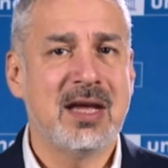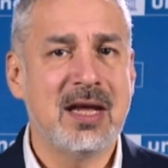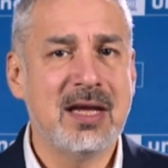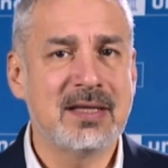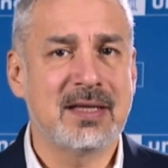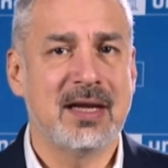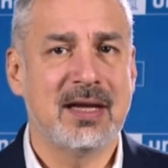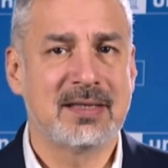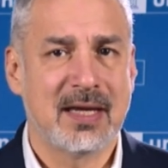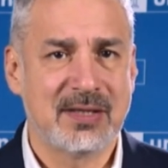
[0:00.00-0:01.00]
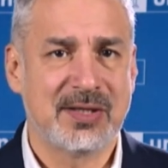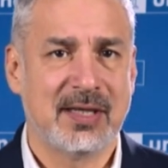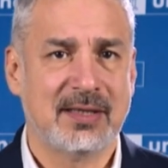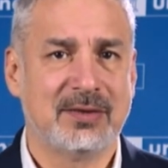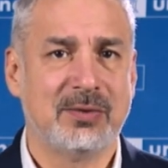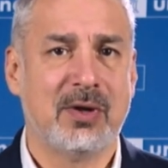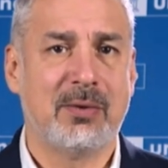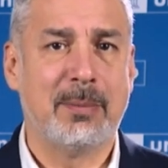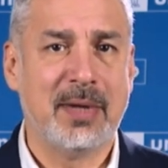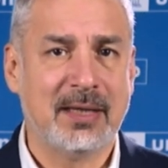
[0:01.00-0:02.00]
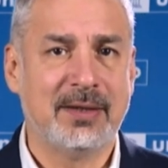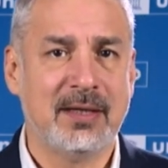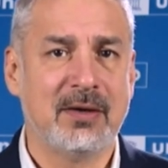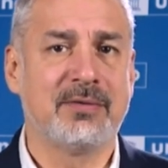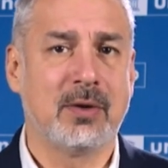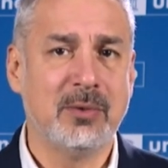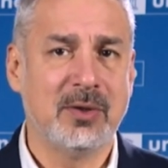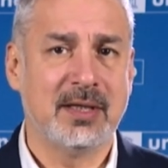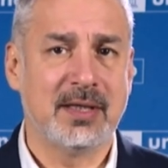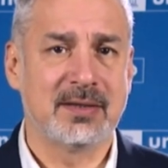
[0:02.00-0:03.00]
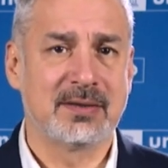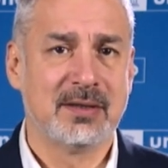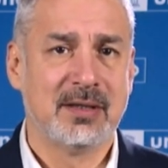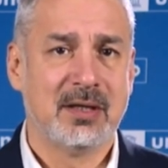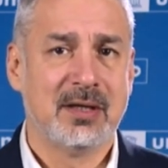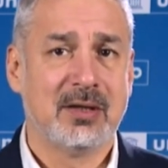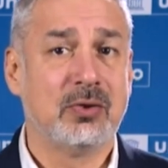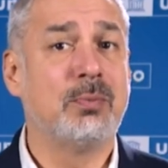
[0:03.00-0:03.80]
is essential to the rebuilding of communities, to